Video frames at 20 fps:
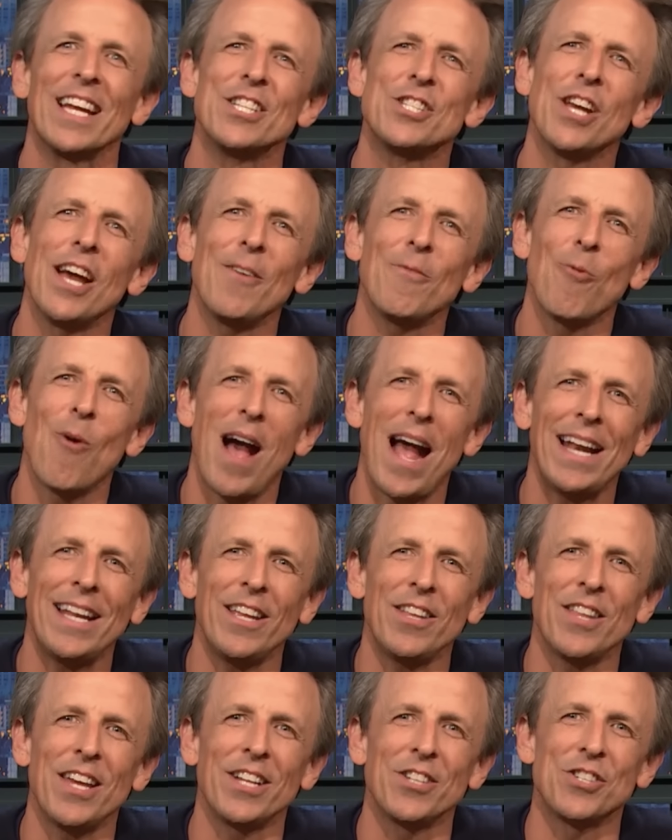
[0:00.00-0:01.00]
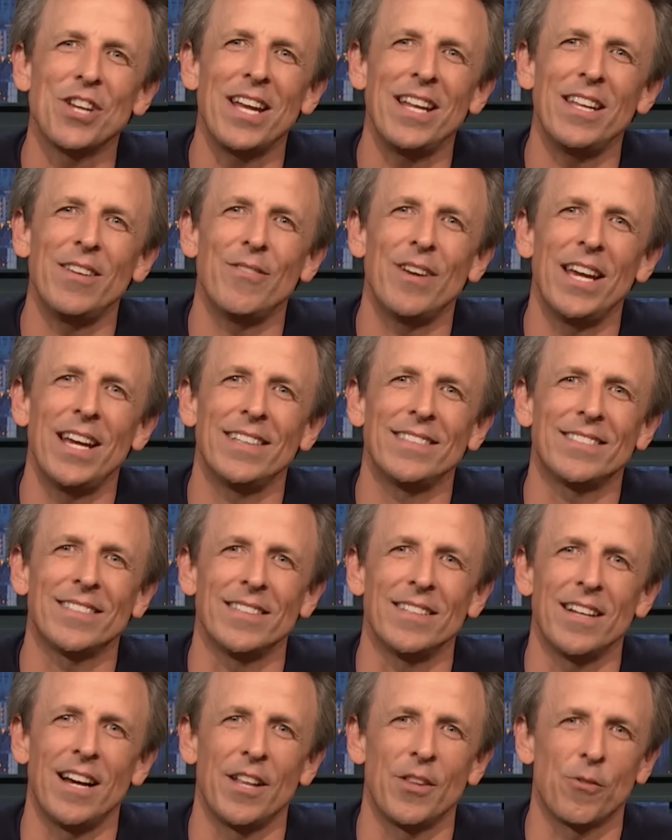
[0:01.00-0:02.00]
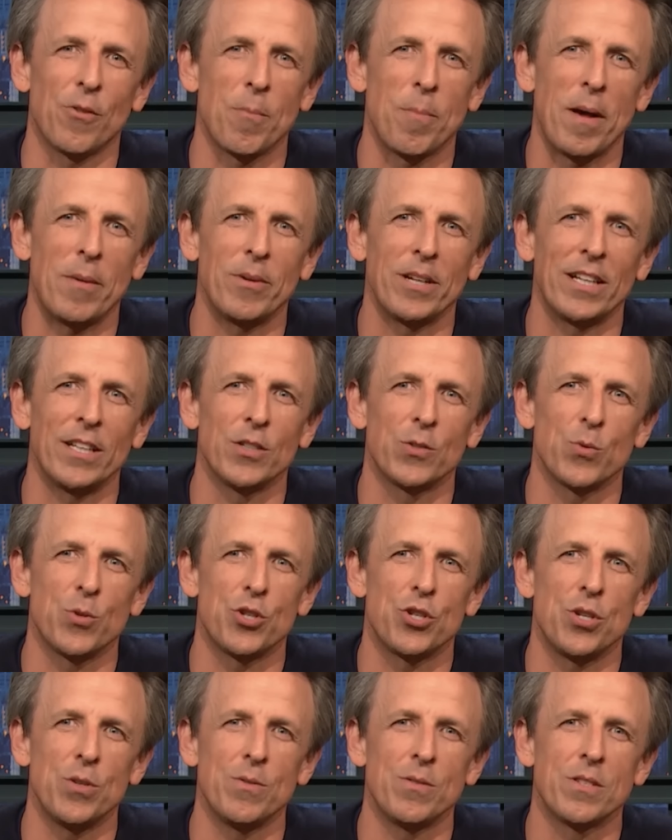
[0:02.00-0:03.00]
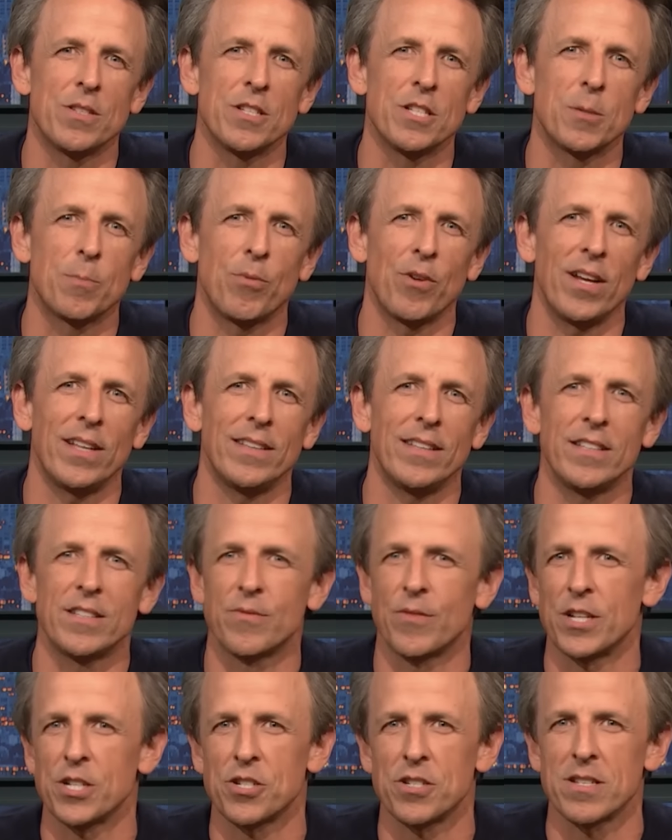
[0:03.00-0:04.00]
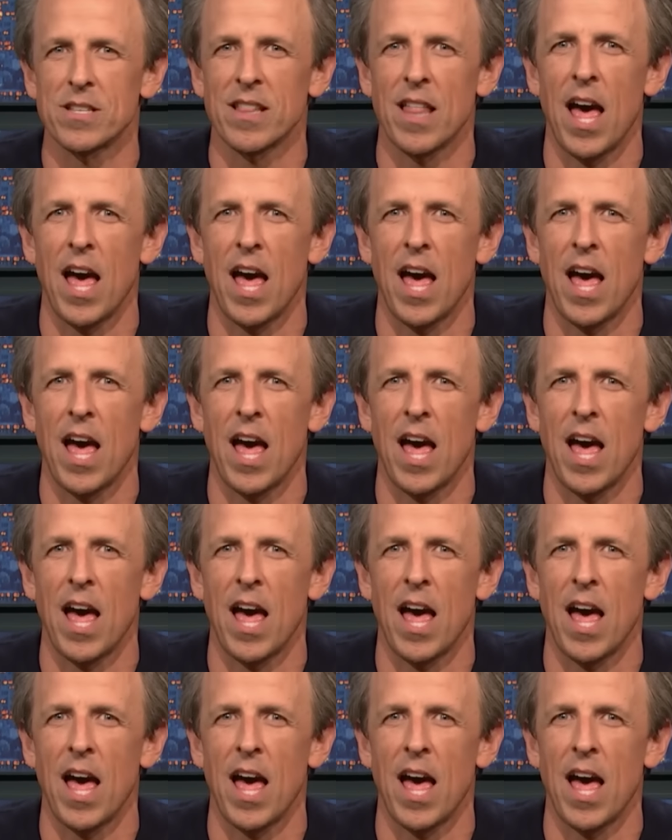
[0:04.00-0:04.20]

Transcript: Jeff, why do you think J.D. Vance and other Republicans would choose to spread these vicious